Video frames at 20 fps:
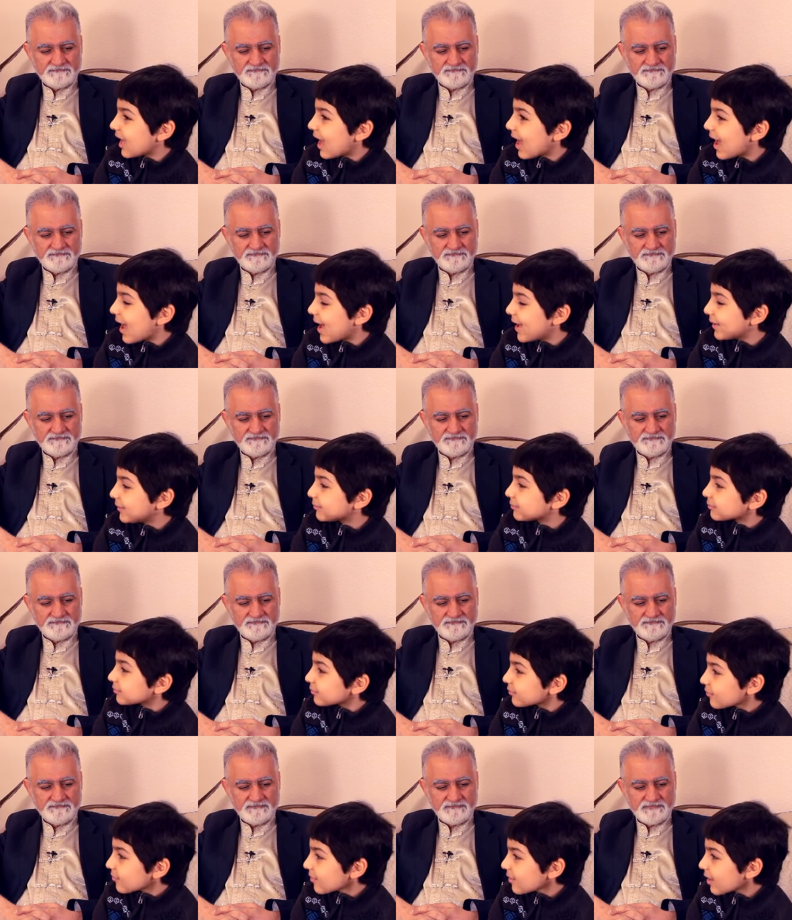Speaker 1: uh,
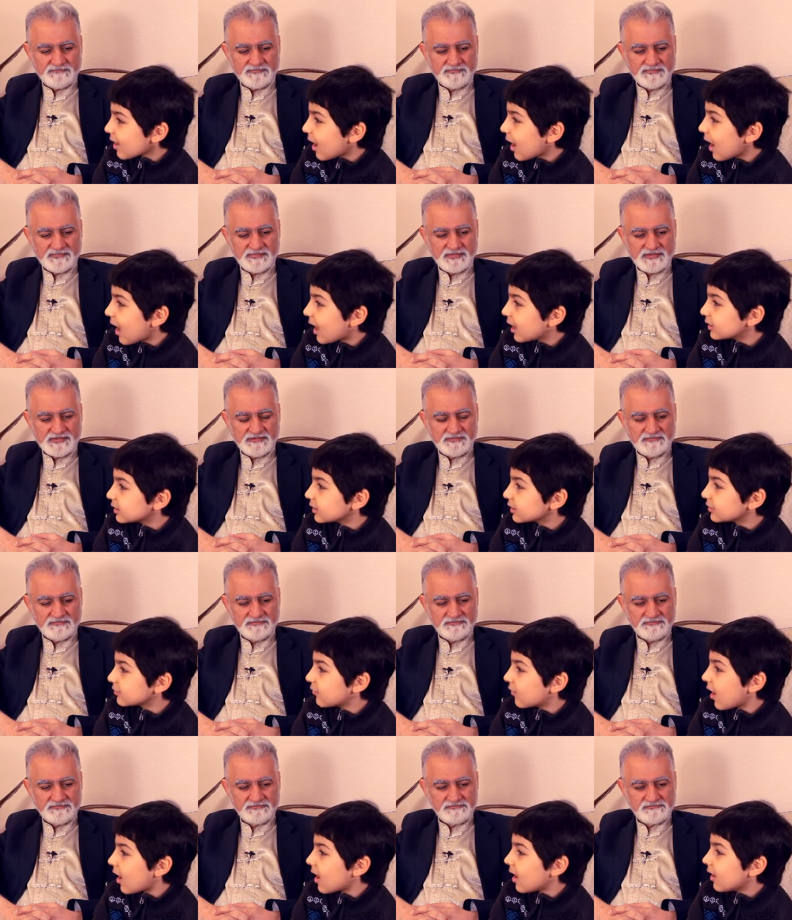I just
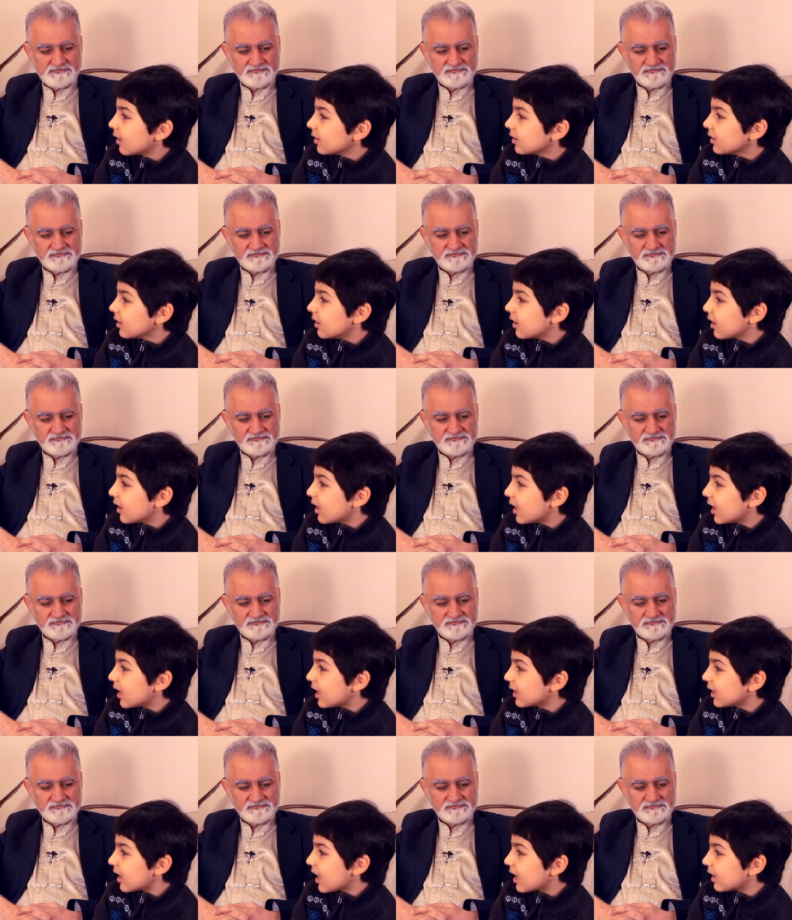thought
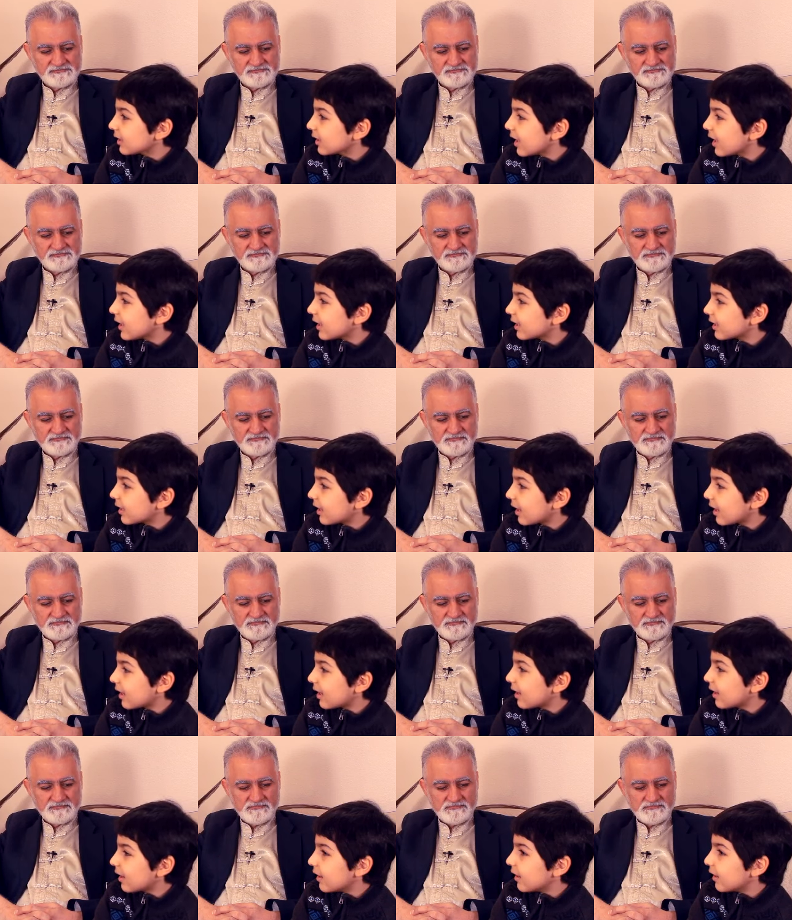uh, that like
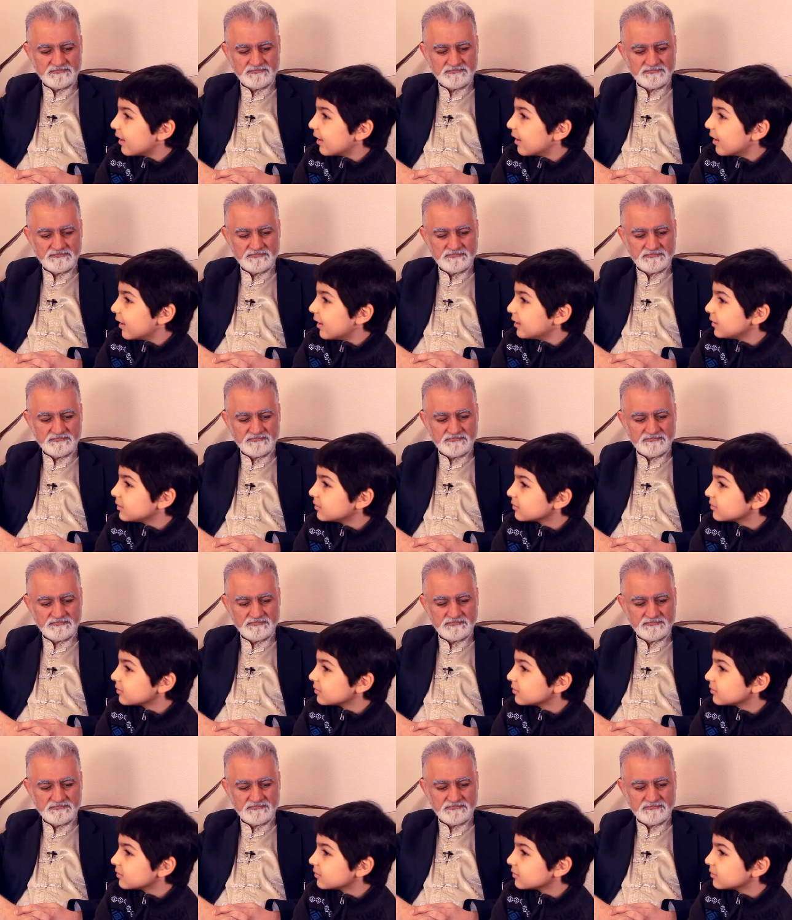uh,